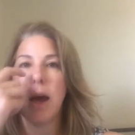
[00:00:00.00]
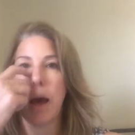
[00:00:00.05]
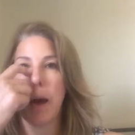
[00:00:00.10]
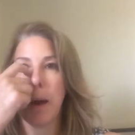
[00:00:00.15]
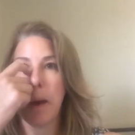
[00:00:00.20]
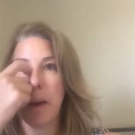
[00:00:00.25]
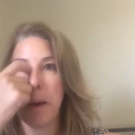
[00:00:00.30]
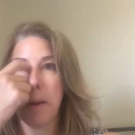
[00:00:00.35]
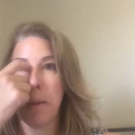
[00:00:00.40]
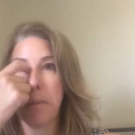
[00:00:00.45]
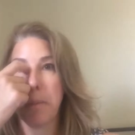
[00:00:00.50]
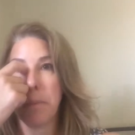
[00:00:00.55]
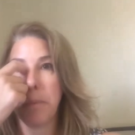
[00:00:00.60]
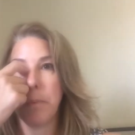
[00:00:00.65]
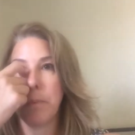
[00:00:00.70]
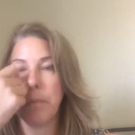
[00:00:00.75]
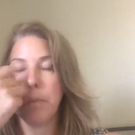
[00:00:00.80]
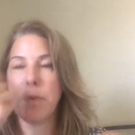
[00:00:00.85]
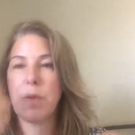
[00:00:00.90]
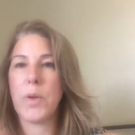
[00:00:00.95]

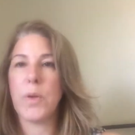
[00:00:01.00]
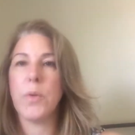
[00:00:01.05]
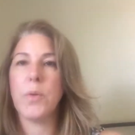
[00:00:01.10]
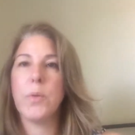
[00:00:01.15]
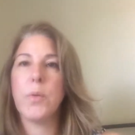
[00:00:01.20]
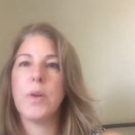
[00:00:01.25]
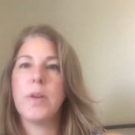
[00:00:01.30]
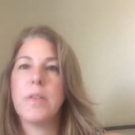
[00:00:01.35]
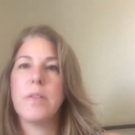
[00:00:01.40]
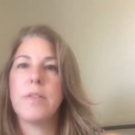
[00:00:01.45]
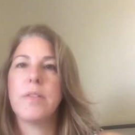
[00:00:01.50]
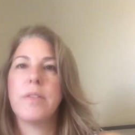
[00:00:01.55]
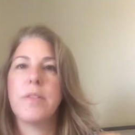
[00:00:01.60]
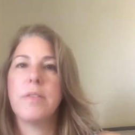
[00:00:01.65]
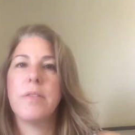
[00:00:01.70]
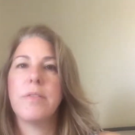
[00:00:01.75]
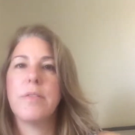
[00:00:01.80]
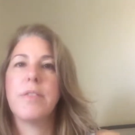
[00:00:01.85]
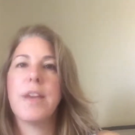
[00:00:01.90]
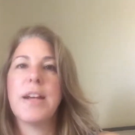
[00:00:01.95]
Um, so
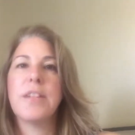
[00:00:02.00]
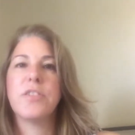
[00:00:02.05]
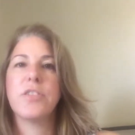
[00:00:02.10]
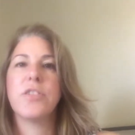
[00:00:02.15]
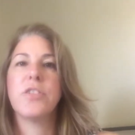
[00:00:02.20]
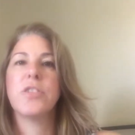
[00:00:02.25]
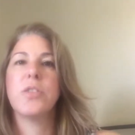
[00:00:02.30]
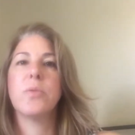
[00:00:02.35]
that just